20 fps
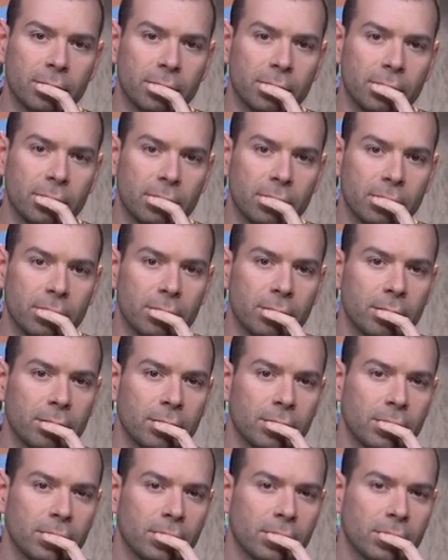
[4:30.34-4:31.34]

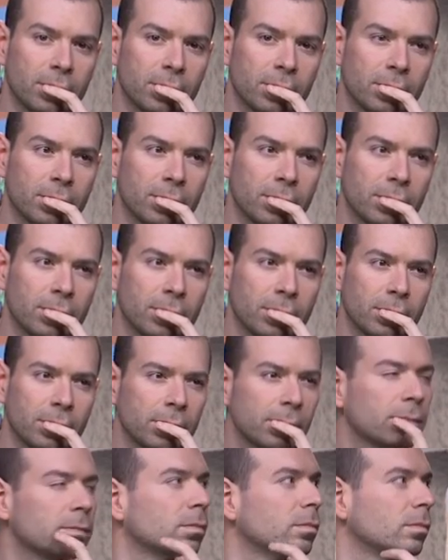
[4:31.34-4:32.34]

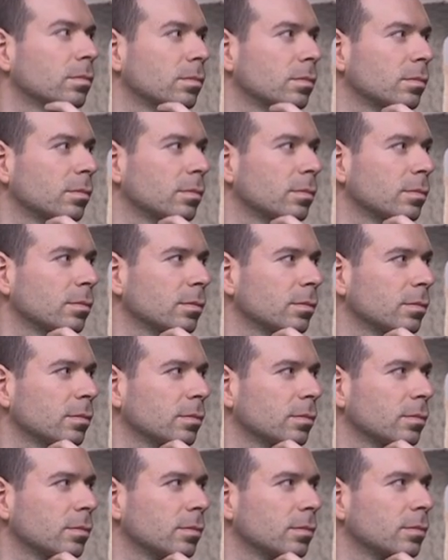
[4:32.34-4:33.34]

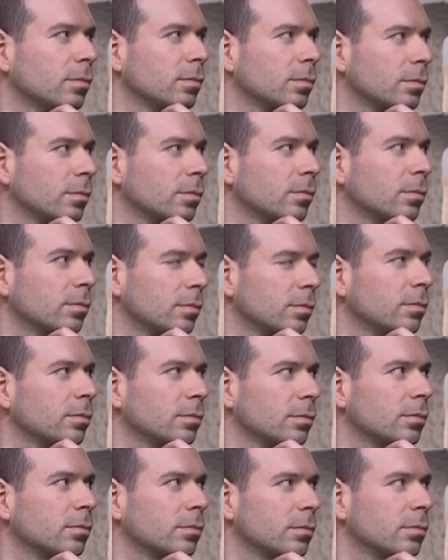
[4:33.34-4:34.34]

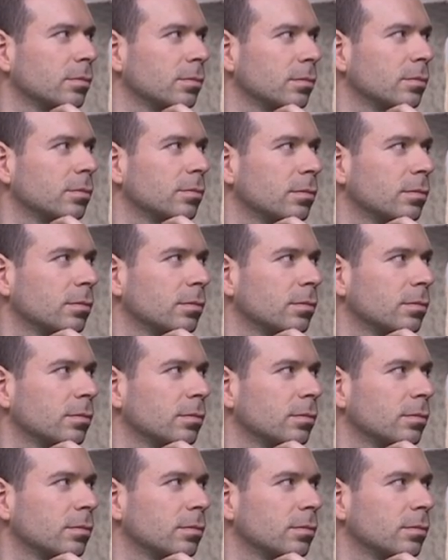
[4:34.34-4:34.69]
[no speech]